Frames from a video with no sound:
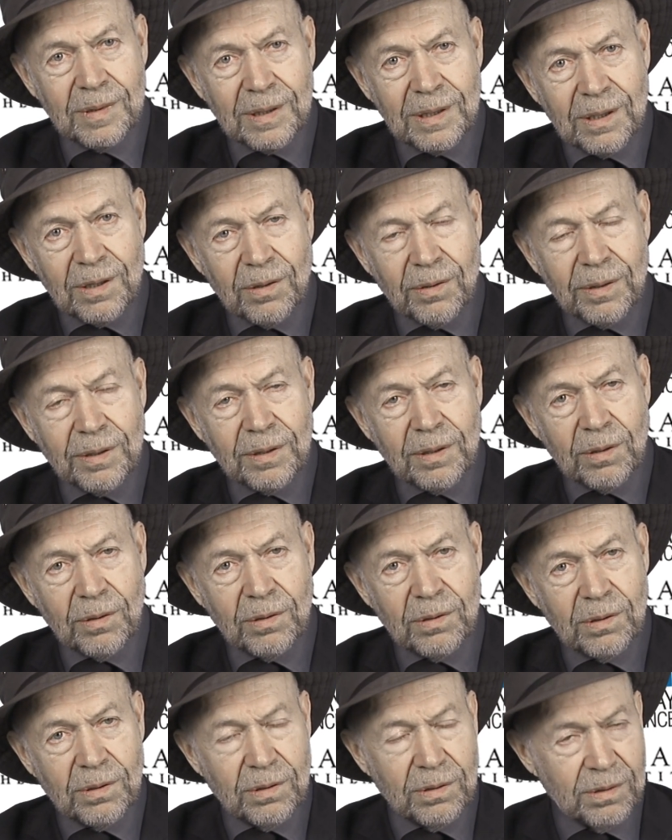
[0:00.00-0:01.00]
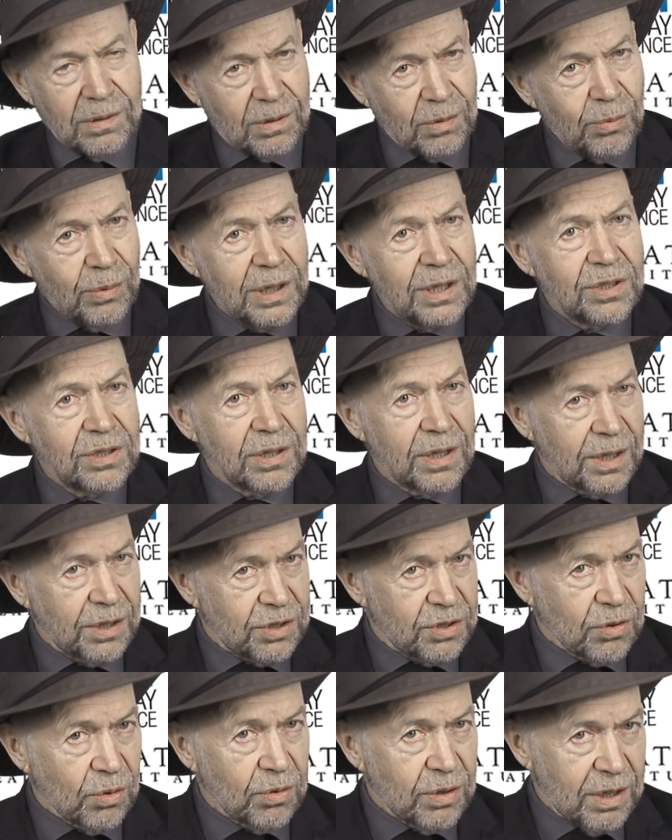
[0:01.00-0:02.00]
you know, the, the reason
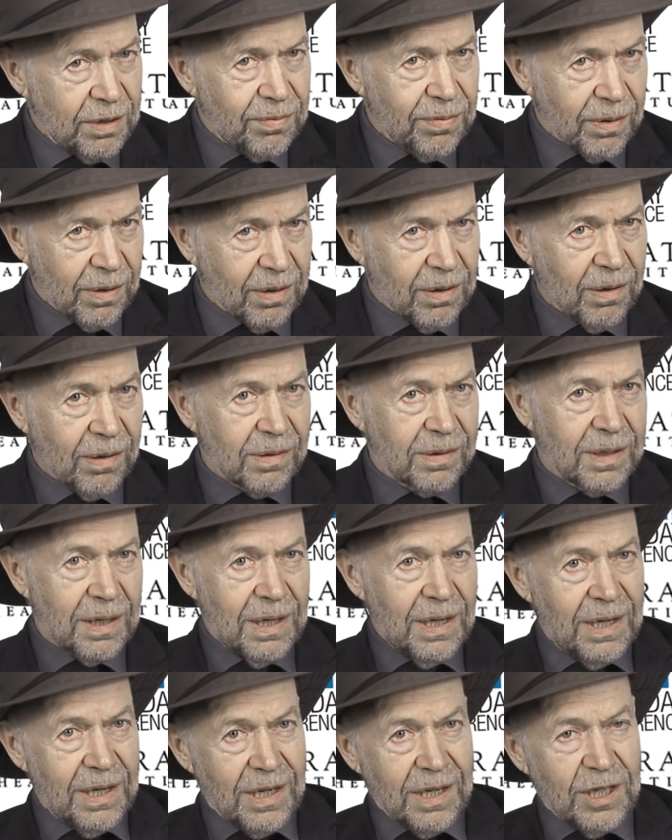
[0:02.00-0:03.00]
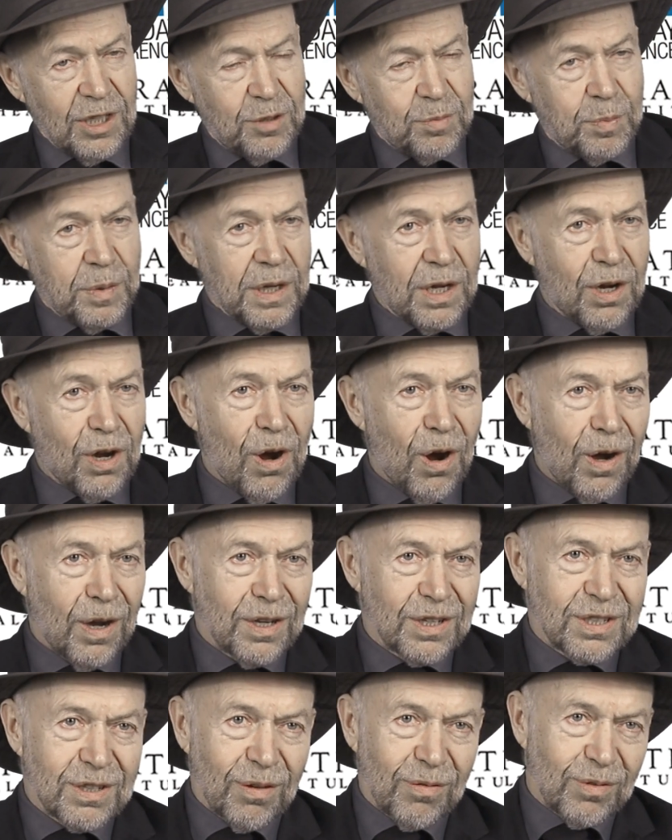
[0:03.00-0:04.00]
it's so difficult is
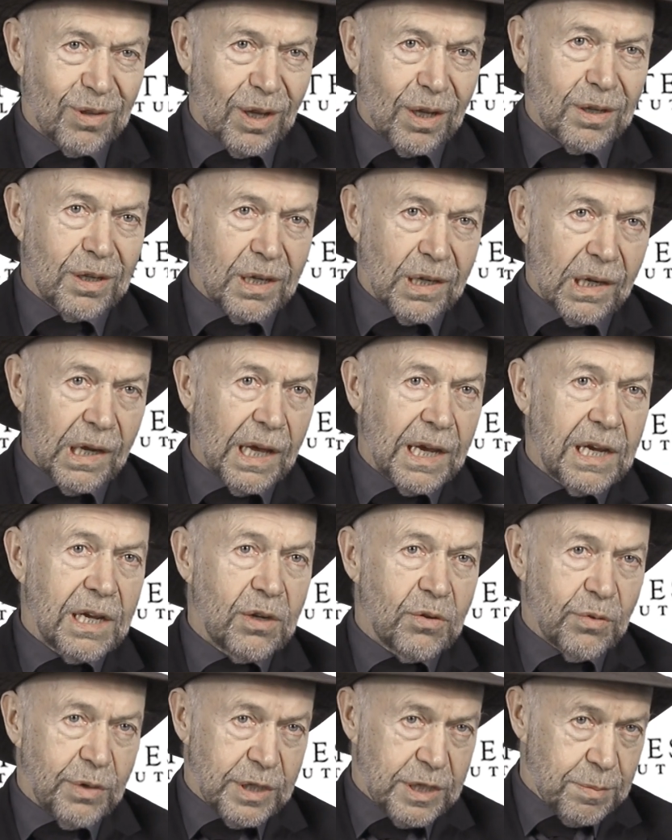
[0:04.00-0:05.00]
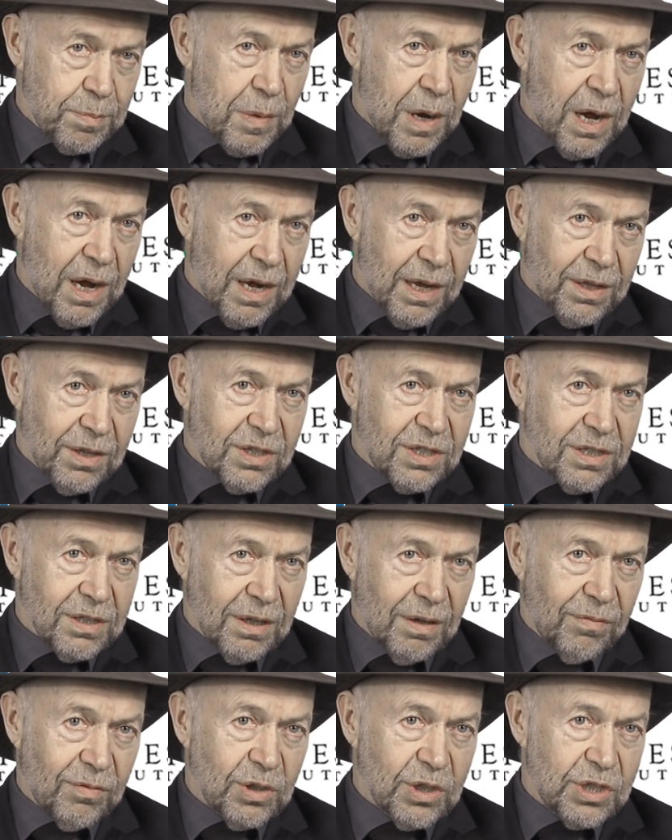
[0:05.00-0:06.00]
because of the delayed response
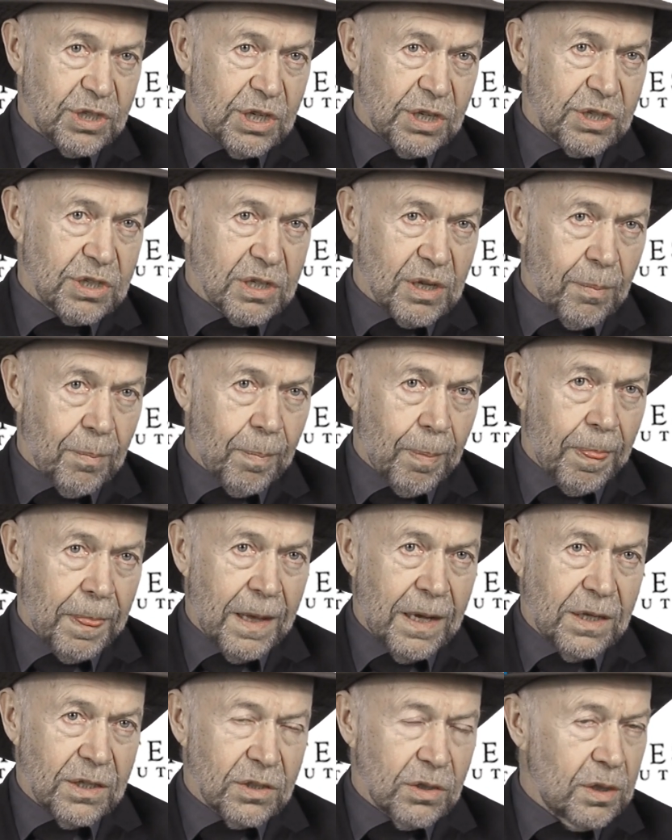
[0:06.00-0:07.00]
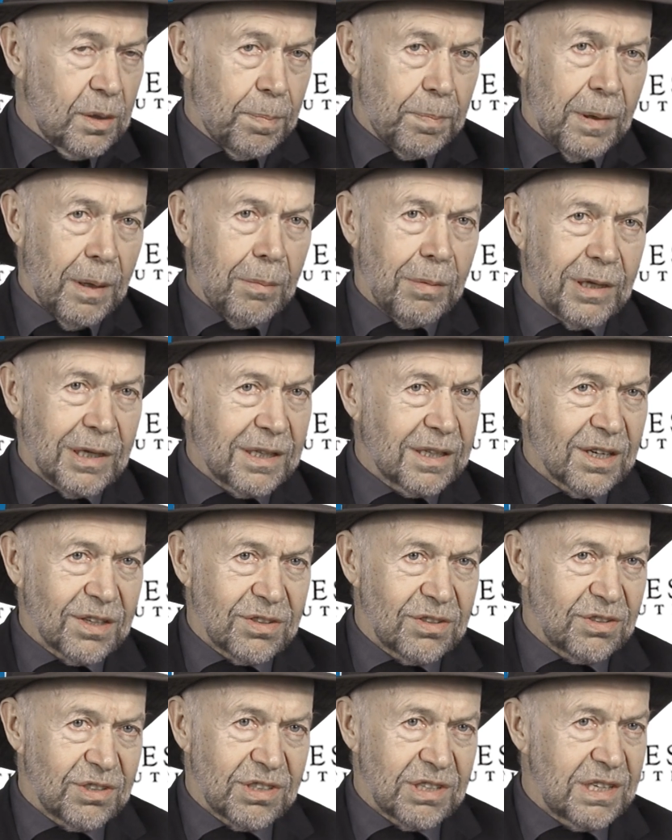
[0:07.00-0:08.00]
of the system. So the public
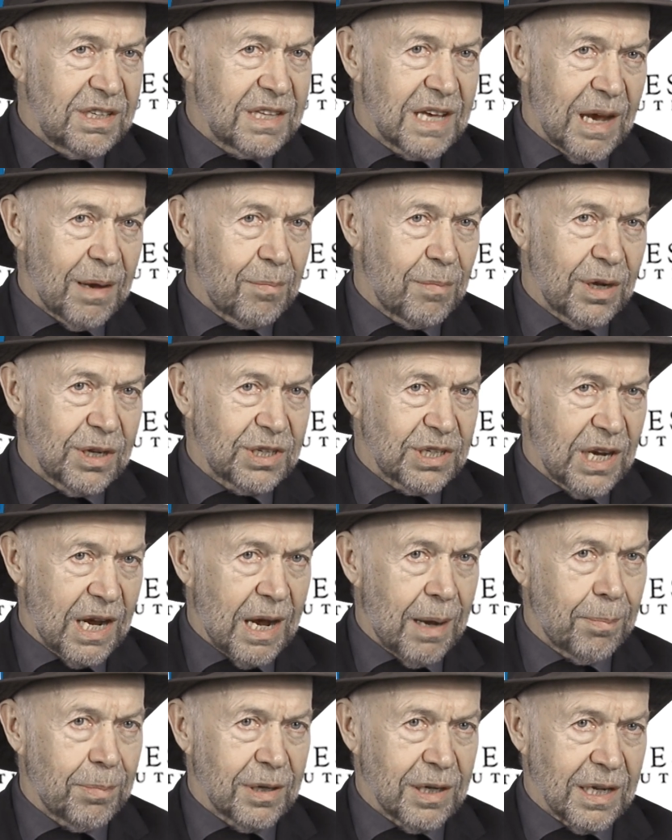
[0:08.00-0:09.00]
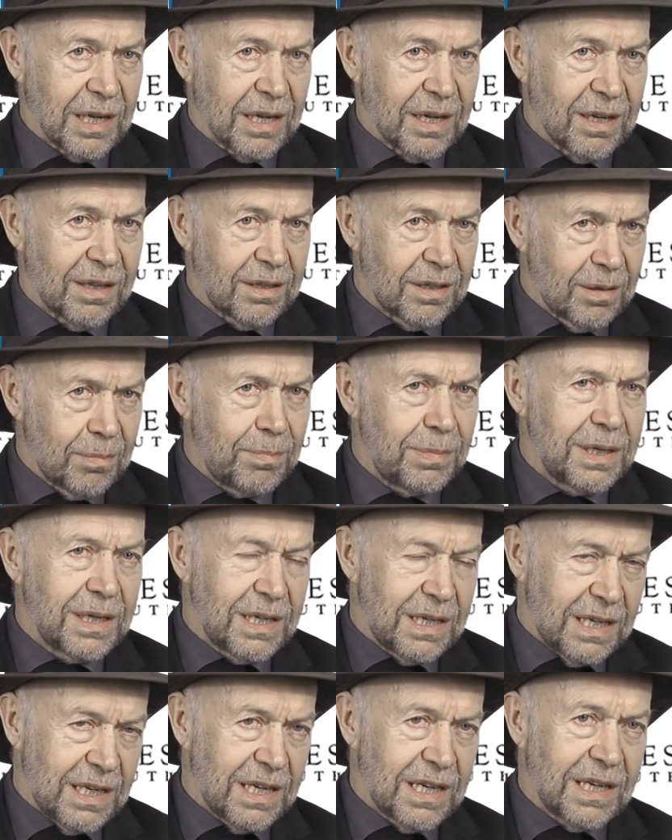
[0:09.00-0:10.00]
doesn't see that much happening. They're
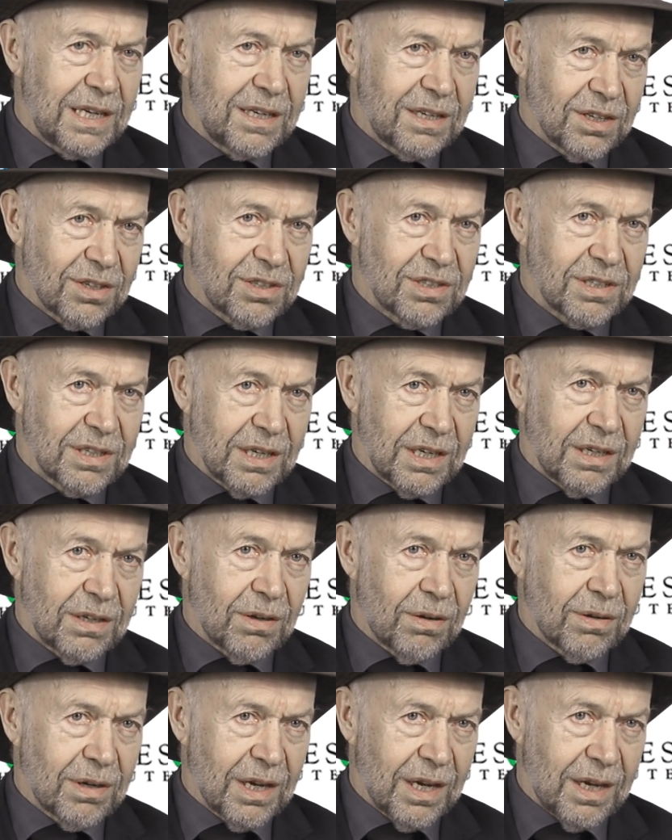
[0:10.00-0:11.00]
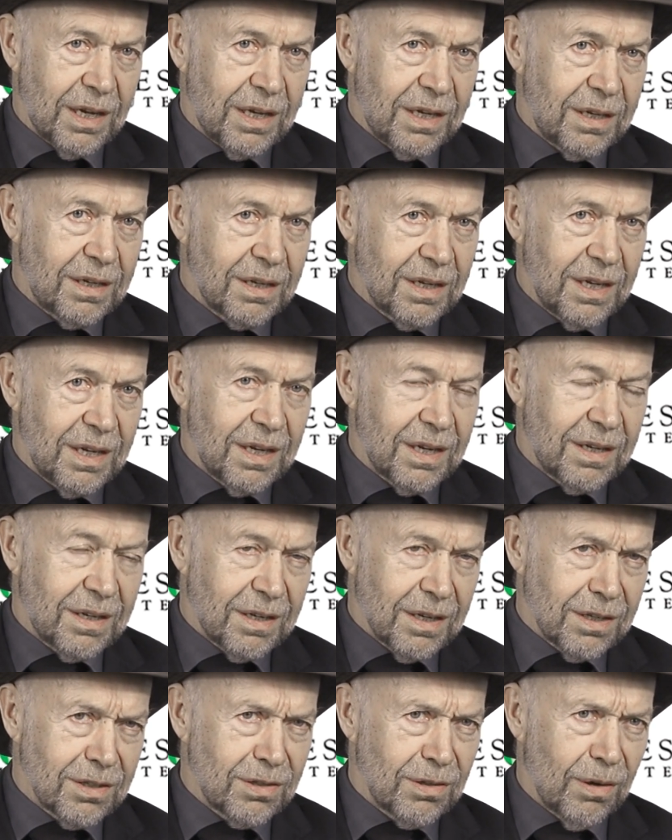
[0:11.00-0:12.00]
beginning to see, okay, it
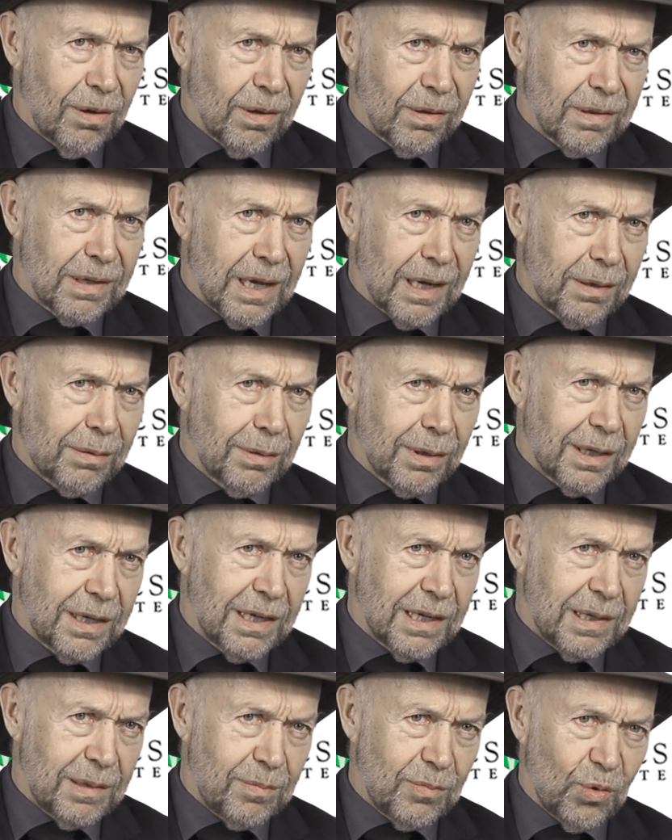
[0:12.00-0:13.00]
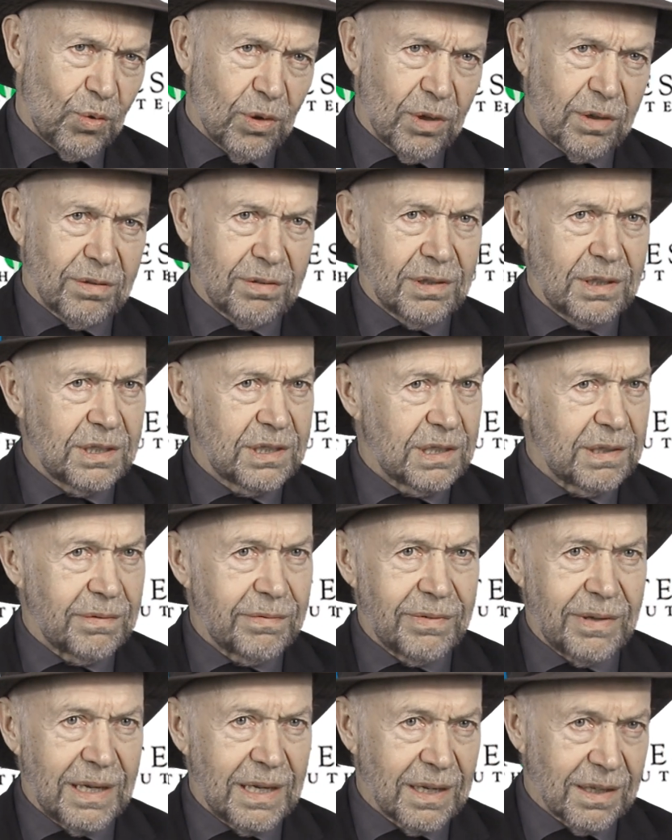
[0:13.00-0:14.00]
does look like we're getting more of these
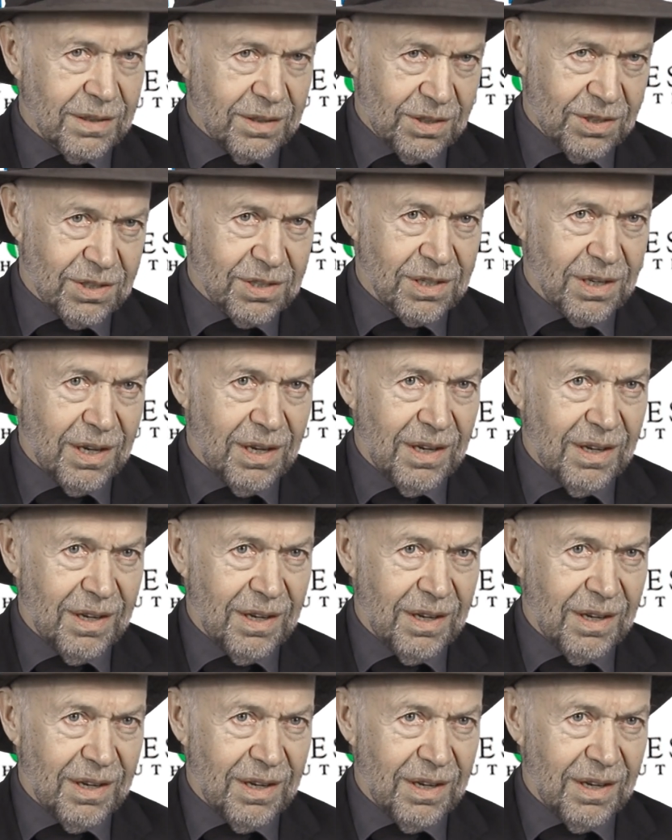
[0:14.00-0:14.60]
events,